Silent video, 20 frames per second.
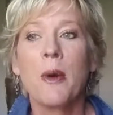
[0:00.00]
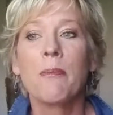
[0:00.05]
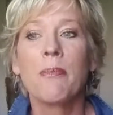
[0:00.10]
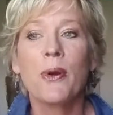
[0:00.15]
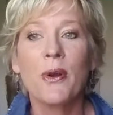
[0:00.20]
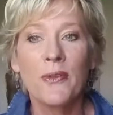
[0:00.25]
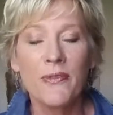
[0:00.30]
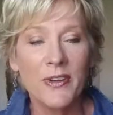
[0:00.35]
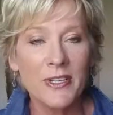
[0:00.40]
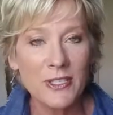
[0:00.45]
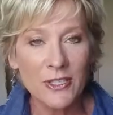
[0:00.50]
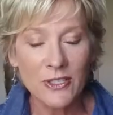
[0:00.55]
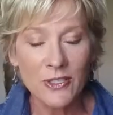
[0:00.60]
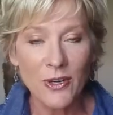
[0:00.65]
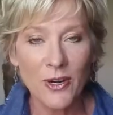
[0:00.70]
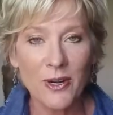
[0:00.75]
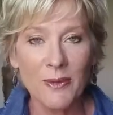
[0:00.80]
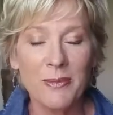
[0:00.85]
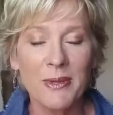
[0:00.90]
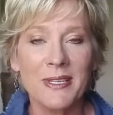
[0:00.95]
perfect to
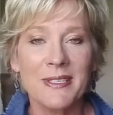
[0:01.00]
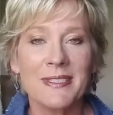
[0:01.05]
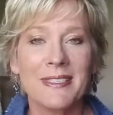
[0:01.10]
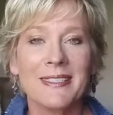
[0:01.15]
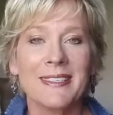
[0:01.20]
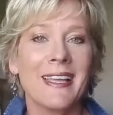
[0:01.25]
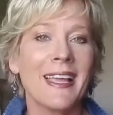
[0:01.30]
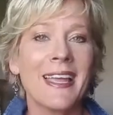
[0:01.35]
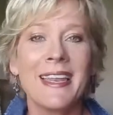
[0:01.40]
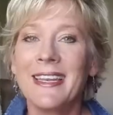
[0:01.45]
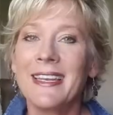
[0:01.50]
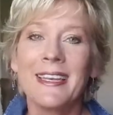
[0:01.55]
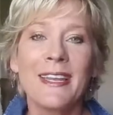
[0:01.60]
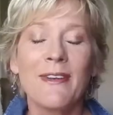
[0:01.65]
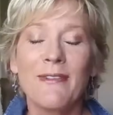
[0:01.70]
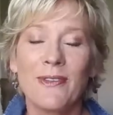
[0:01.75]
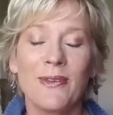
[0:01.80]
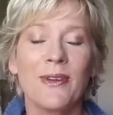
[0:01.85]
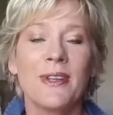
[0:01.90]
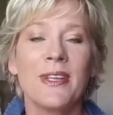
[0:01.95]
start a business, and it
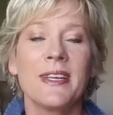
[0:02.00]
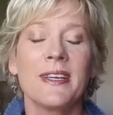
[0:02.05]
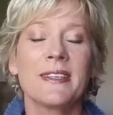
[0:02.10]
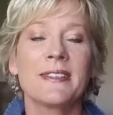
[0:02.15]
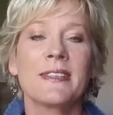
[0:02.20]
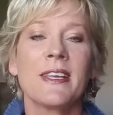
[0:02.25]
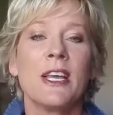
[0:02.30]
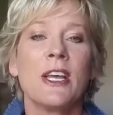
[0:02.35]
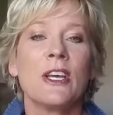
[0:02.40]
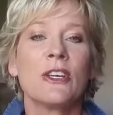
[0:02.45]
never is.